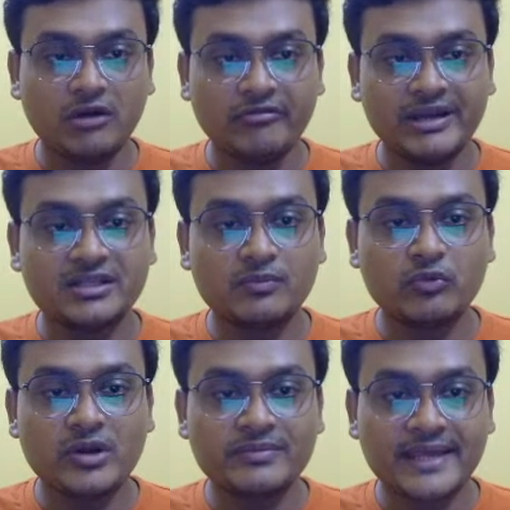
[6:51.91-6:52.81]
Where the
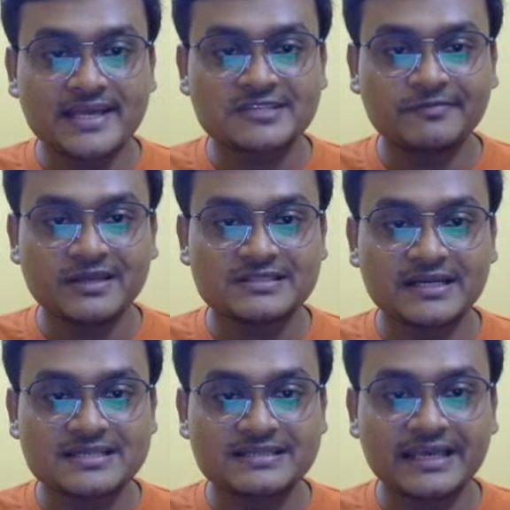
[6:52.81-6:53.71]
poem takes place,
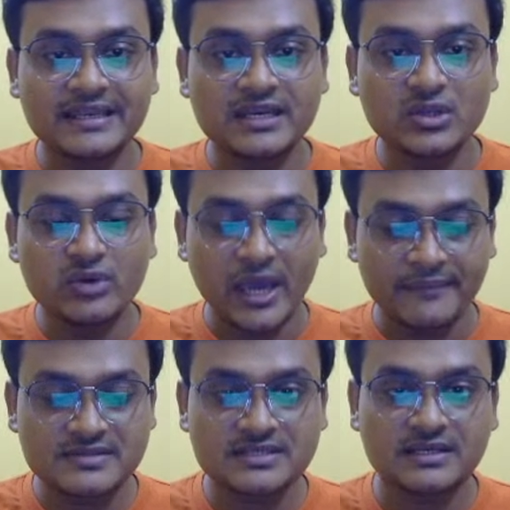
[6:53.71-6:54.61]
that is Derry, New
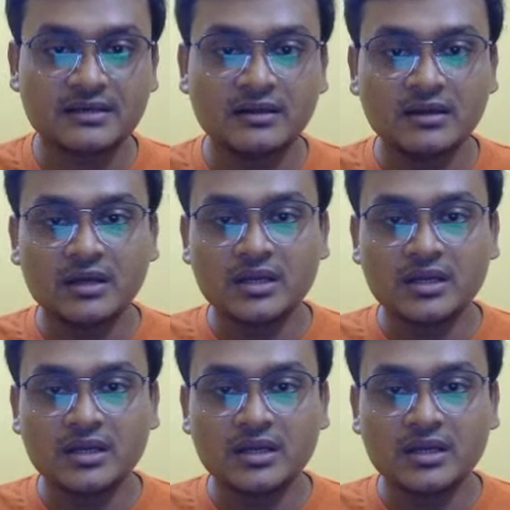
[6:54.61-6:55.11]
Hampshire,